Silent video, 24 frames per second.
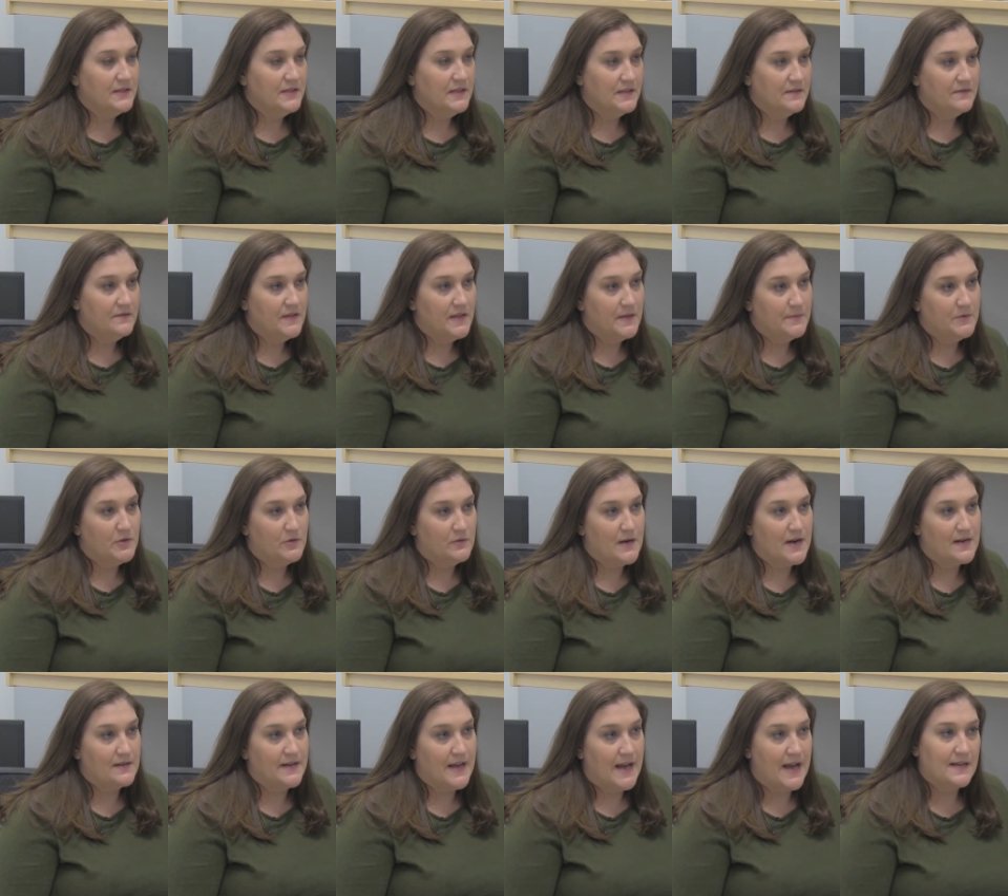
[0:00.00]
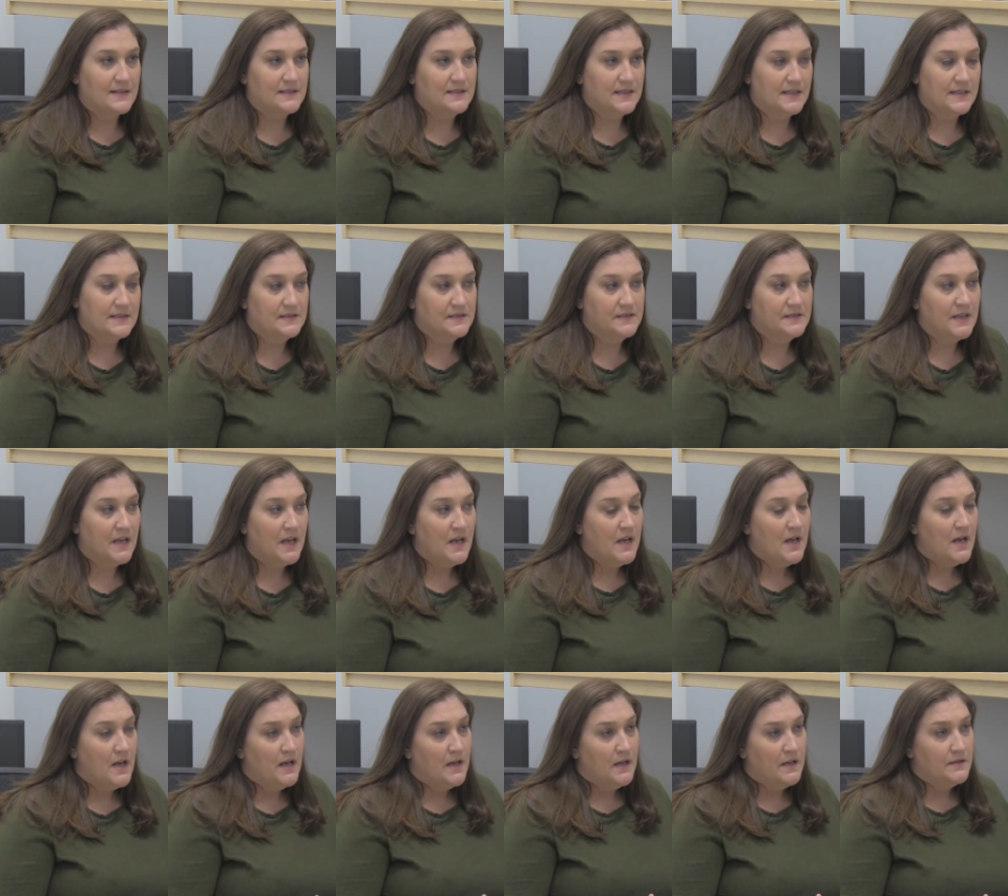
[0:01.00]
give them direct access
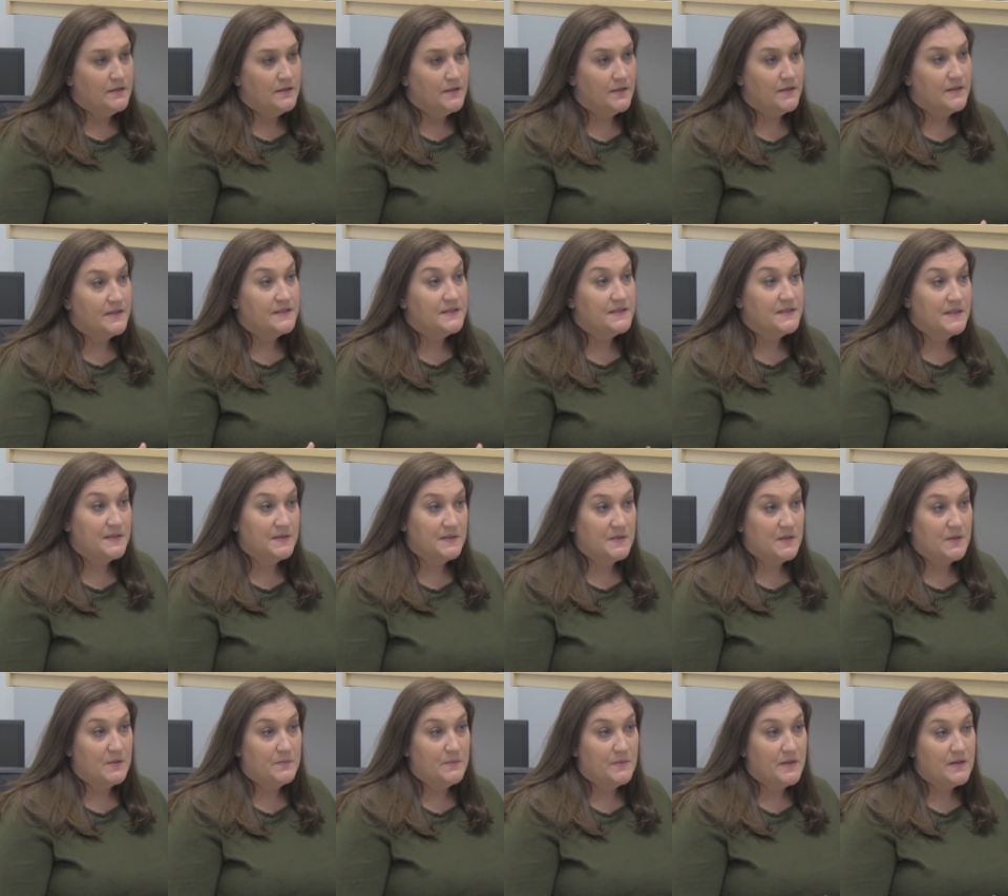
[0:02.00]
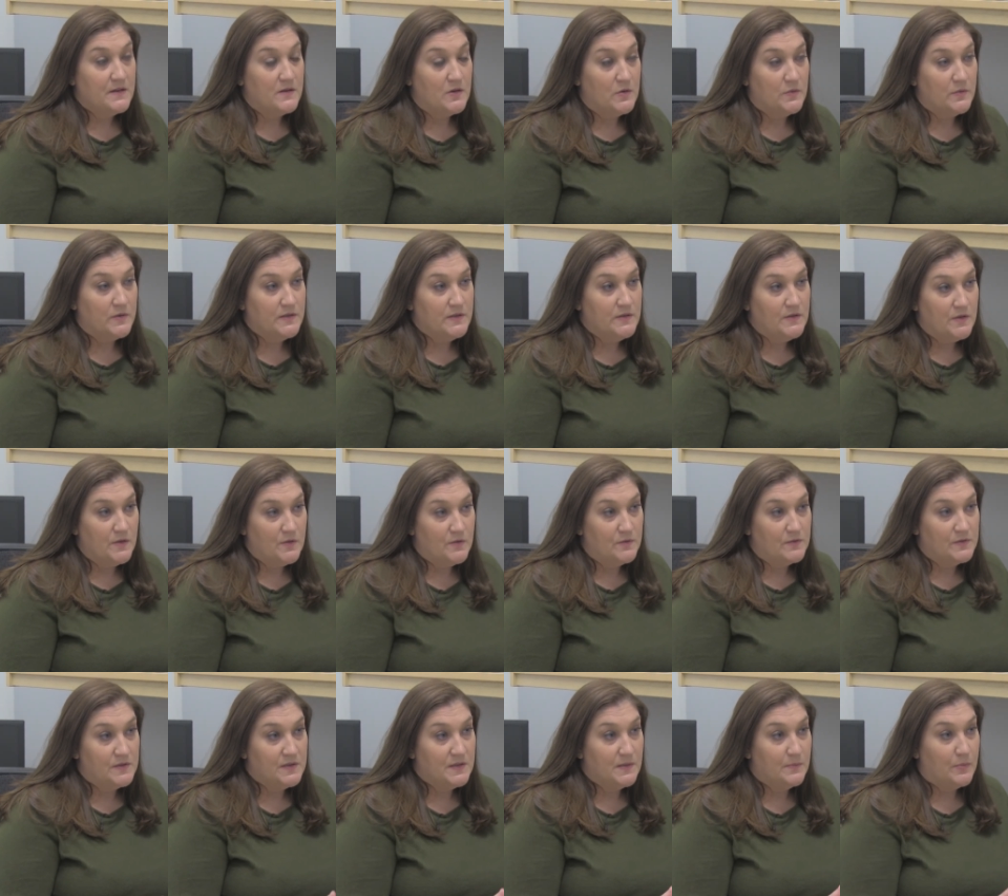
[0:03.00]
to the system that you would
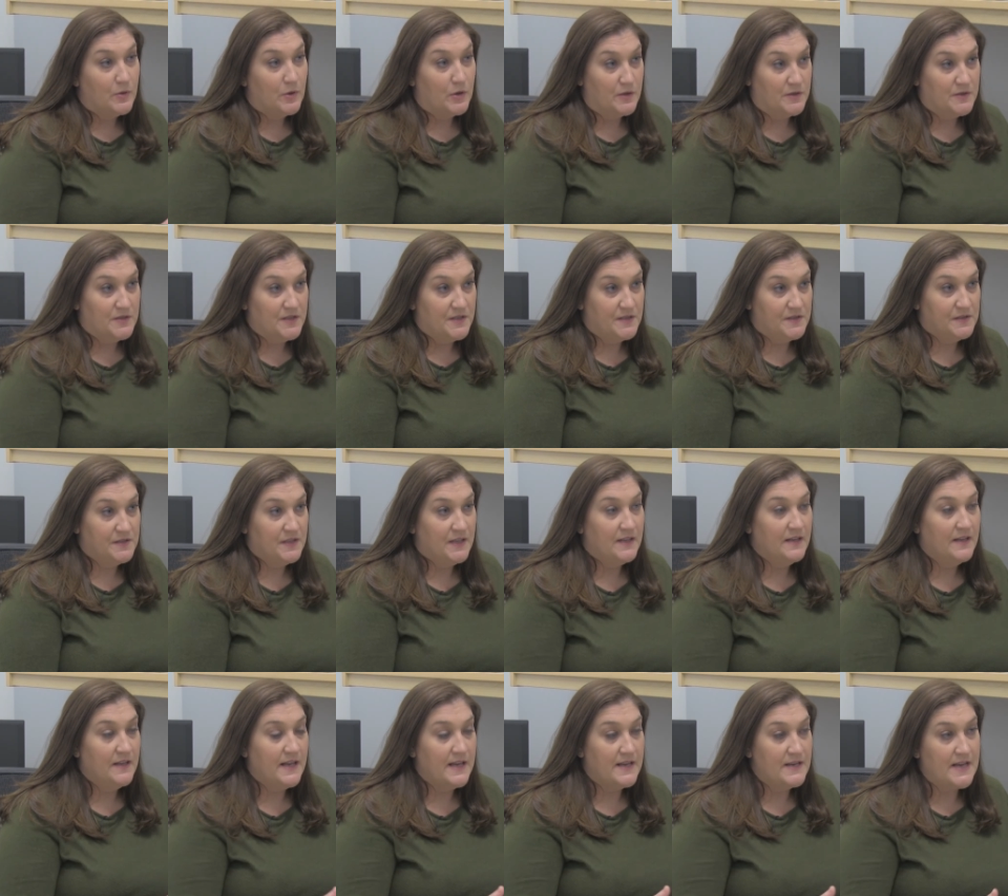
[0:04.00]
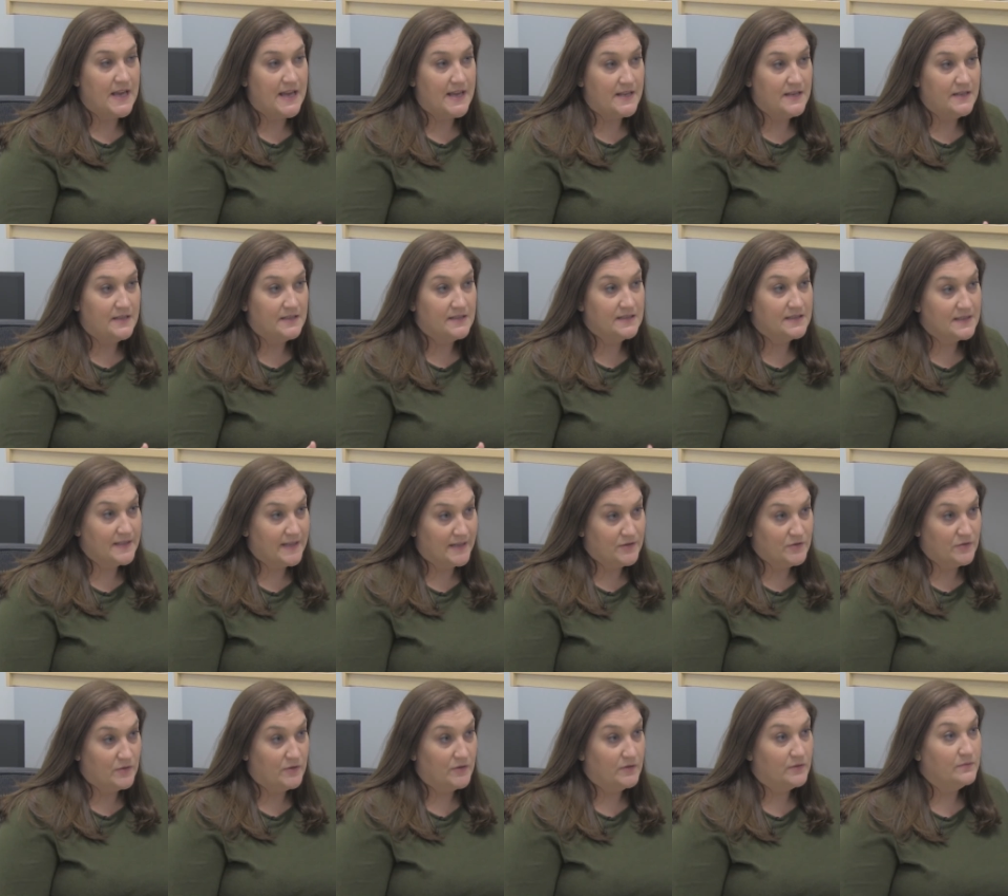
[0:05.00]
use to purchase and
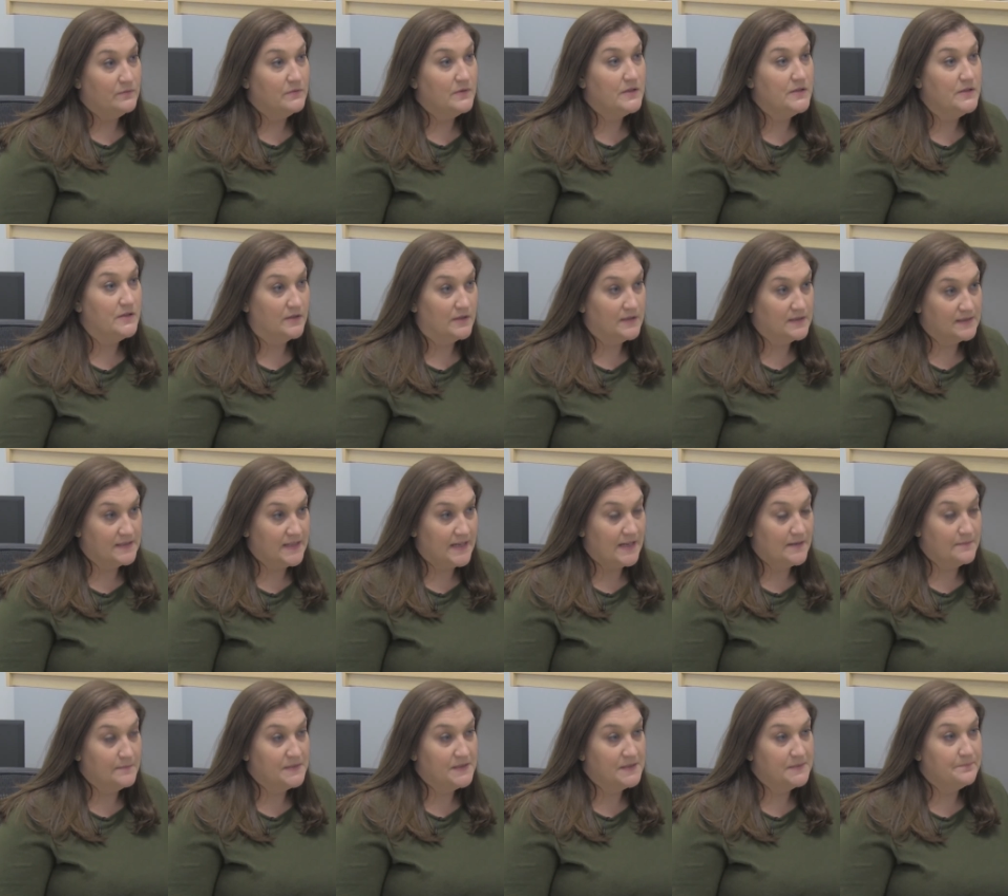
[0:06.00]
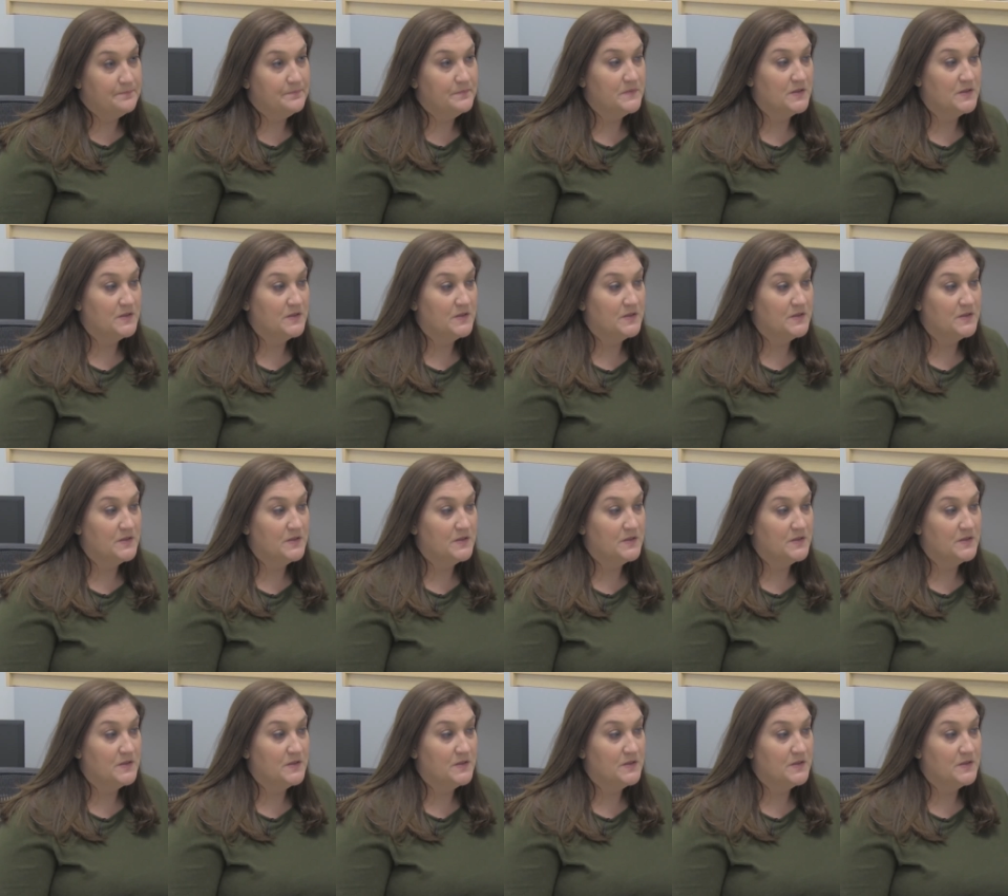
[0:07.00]
schedule your exams.